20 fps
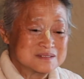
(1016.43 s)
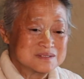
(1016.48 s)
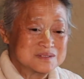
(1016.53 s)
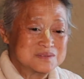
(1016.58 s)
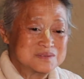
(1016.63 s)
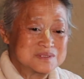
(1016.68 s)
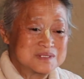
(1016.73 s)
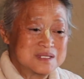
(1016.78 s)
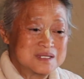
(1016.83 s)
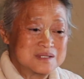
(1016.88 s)

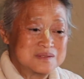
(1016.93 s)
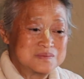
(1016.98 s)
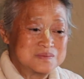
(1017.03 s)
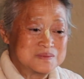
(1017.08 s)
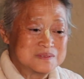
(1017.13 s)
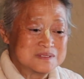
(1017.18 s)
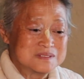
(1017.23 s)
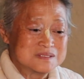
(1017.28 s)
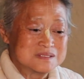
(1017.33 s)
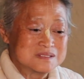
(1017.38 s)
Gurudev
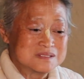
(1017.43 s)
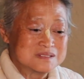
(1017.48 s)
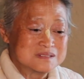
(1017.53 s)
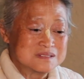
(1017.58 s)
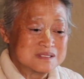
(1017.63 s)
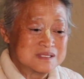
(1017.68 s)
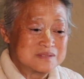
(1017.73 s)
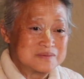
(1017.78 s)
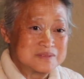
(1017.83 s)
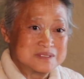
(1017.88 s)
was
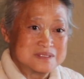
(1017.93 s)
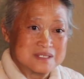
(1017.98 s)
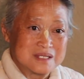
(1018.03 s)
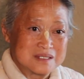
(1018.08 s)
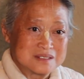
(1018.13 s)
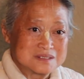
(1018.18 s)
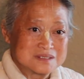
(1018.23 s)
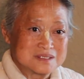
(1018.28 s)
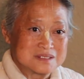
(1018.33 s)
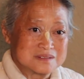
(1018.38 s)
giving
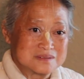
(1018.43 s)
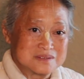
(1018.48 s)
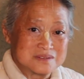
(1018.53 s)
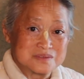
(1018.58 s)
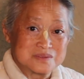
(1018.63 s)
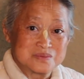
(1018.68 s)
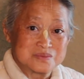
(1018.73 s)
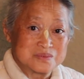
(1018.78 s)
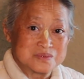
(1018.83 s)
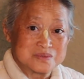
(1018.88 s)
darshan
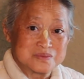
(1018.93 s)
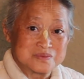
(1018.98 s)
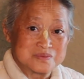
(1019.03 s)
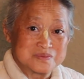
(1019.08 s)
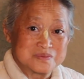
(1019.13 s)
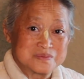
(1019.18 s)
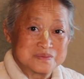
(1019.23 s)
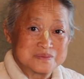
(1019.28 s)
on the roof,